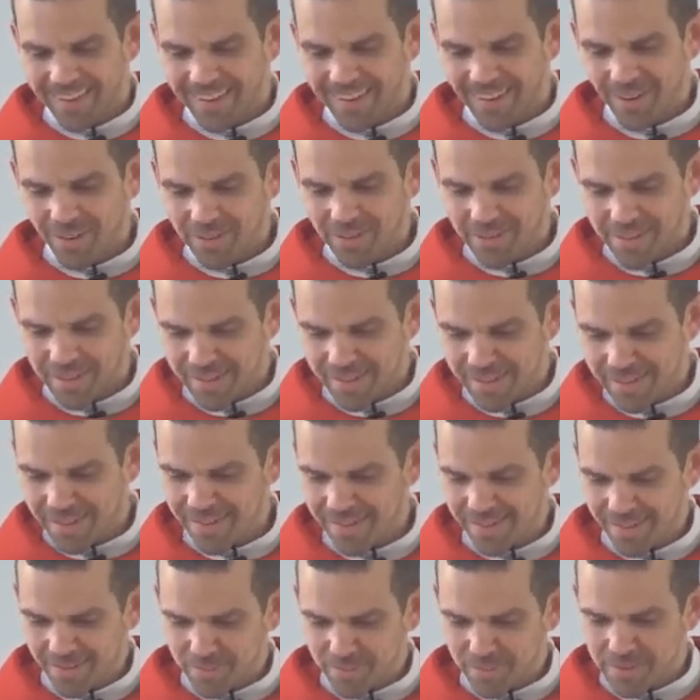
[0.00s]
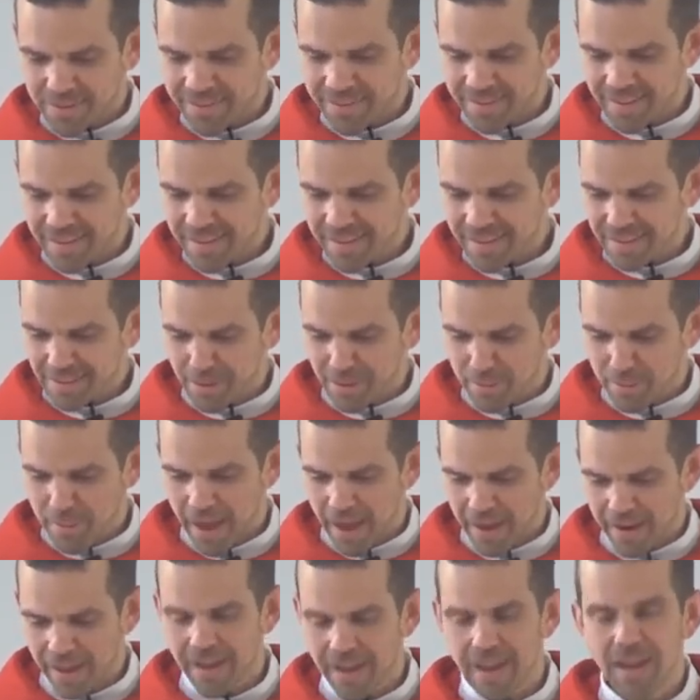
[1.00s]
On this particular
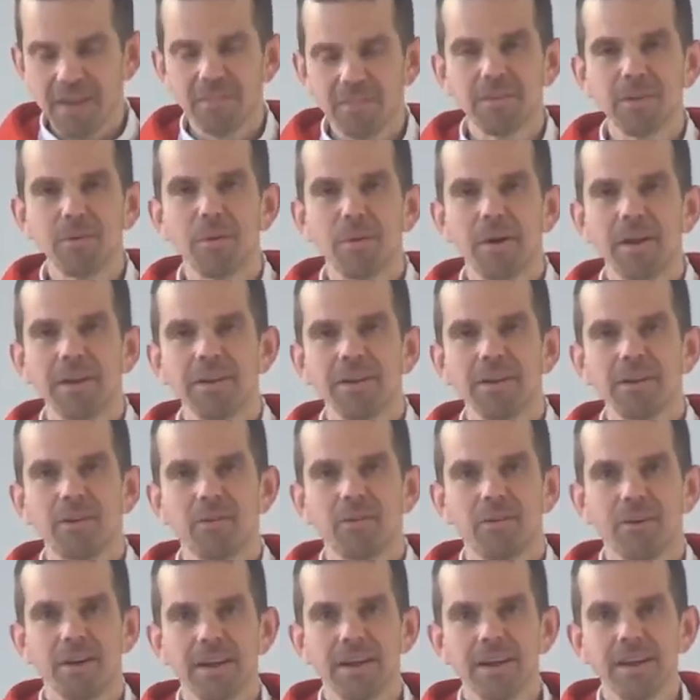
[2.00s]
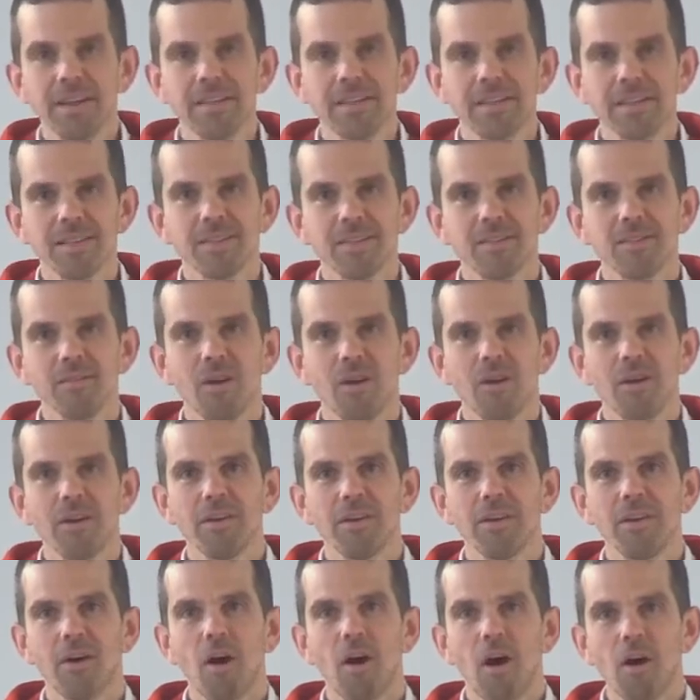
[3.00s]
matter, everyone agrees. It's
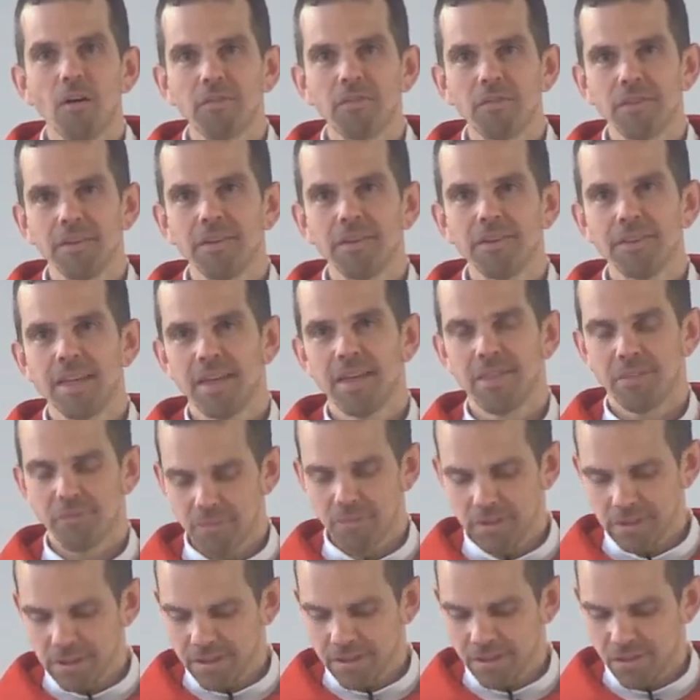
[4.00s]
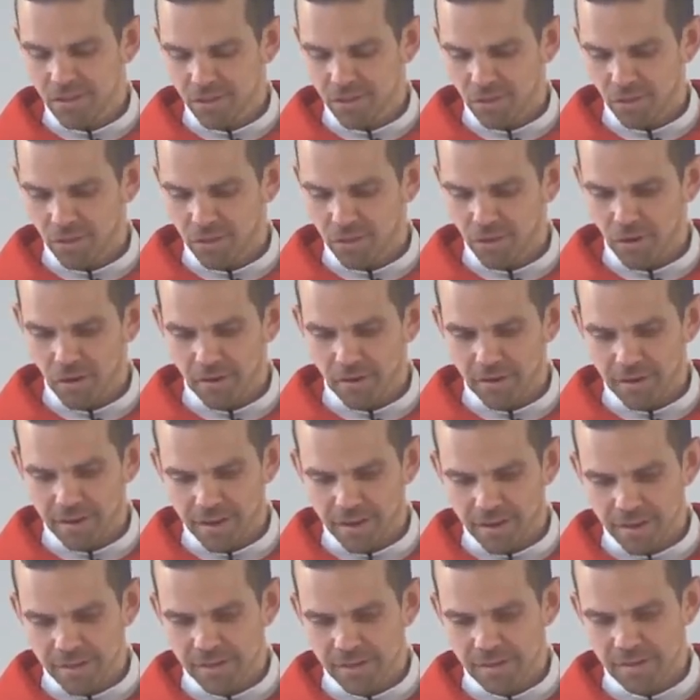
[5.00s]
not often that the religious
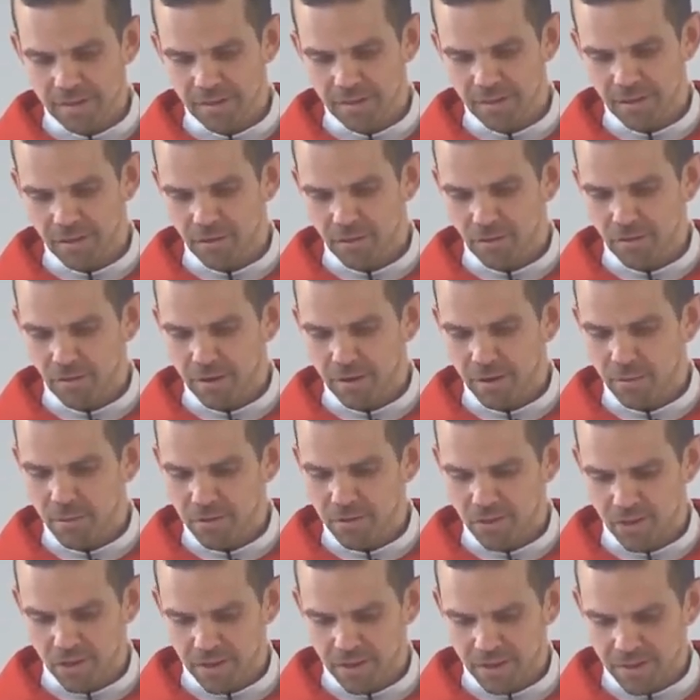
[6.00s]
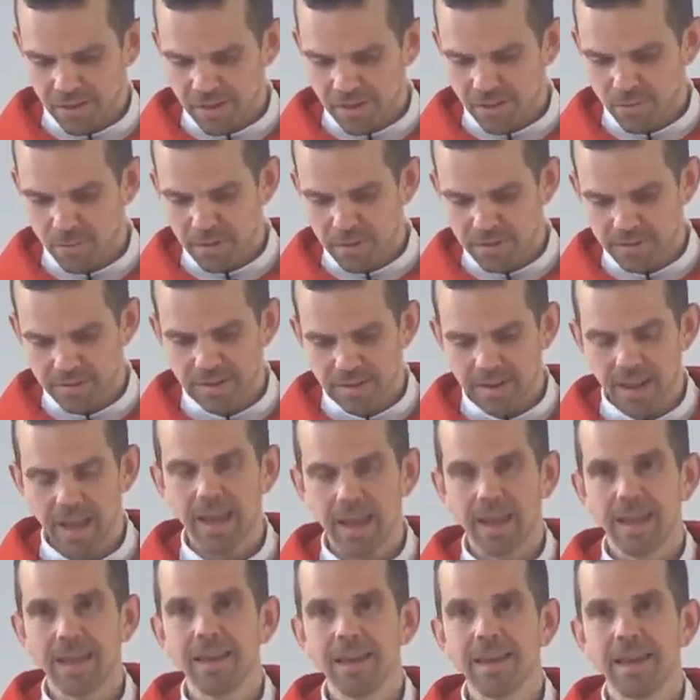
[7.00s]
authorities agree with Jesus, but
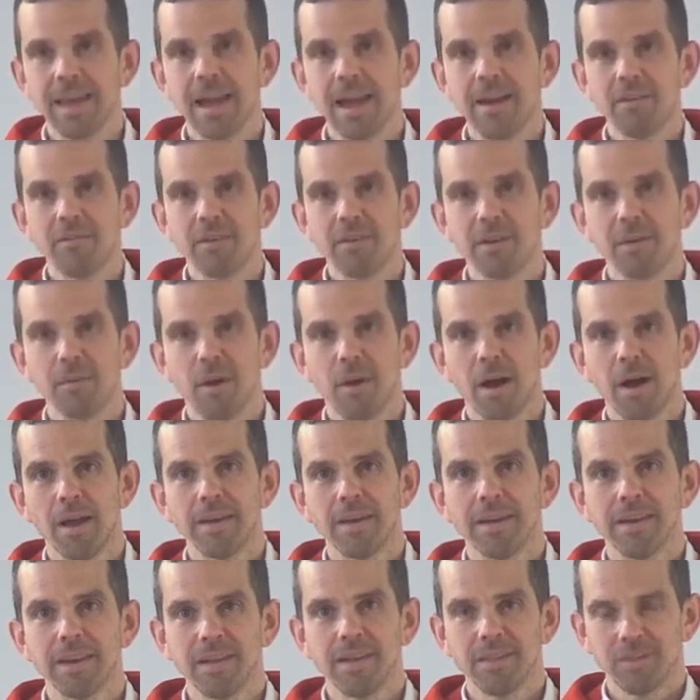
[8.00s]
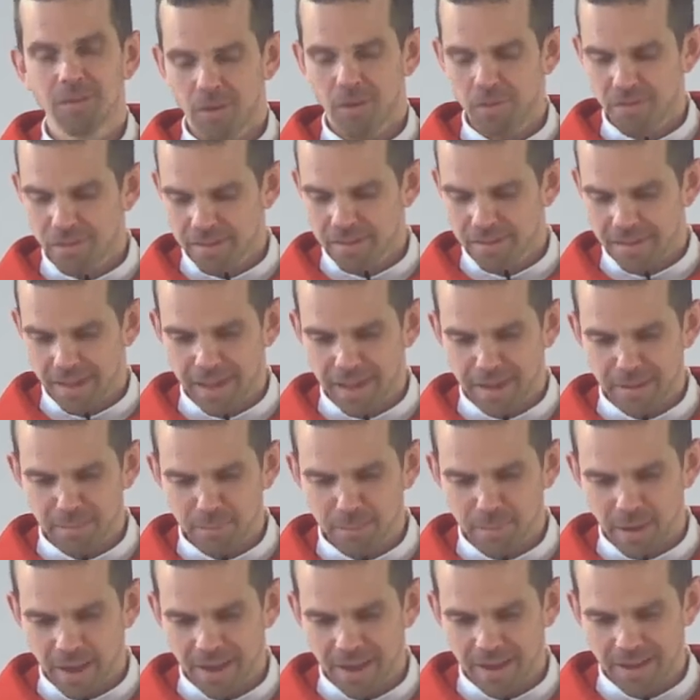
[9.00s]
today everyone is on the same
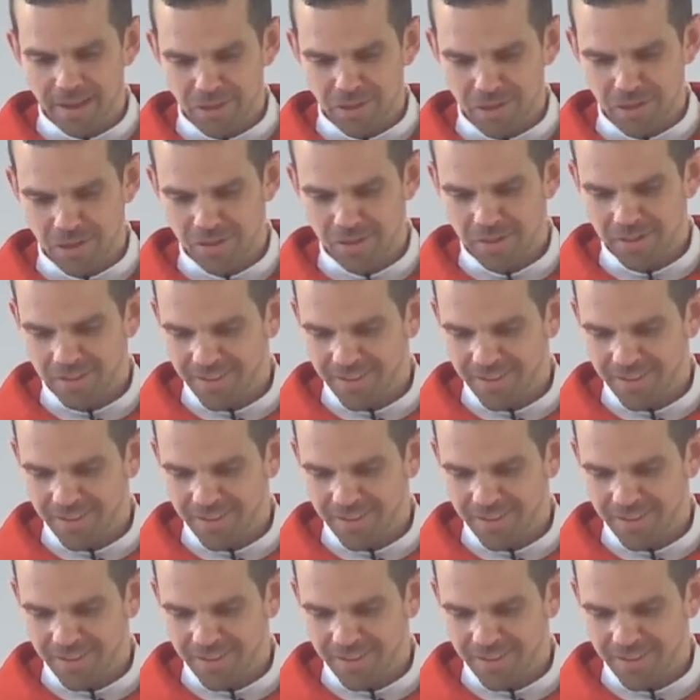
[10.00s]
page.